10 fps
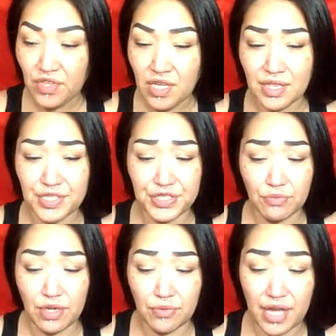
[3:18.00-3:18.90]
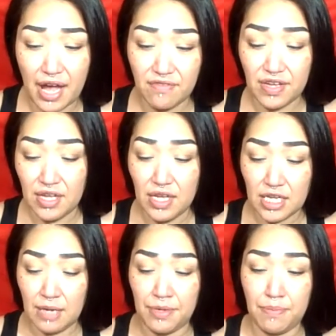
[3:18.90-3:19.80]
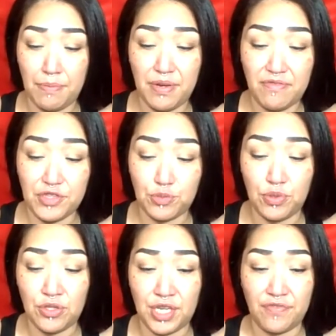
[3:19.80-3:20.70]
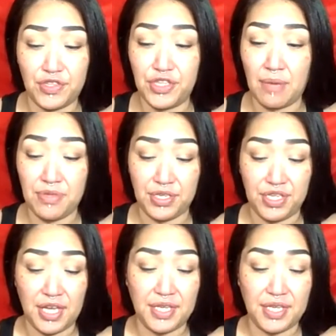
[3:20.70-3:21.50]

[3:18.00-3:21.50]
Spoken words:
Let's see what we have coming up above, just pulling off the top of the deck.